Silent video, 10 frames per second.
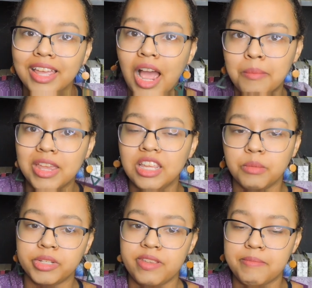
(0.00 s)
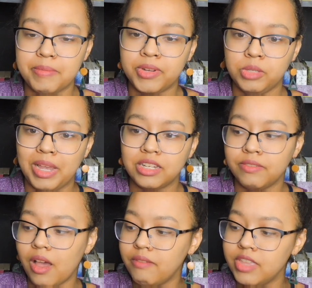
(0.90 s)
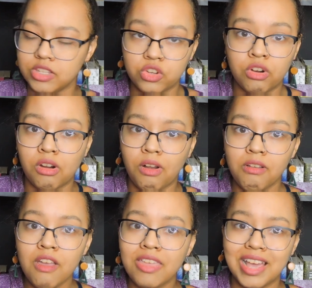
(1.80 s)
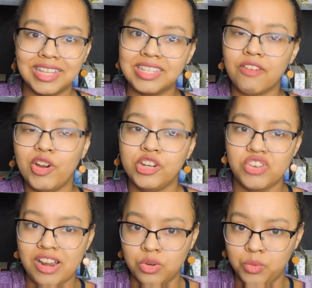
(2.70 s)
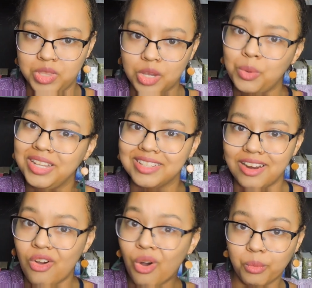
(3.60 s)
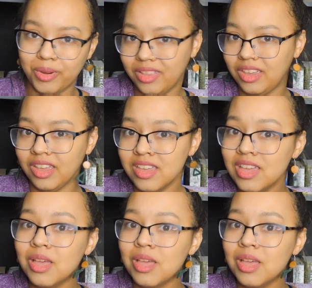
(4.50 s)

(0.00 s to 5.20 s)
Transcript: Like, I'm getting the perspective of this girl that has never interacted with the queens at all, really.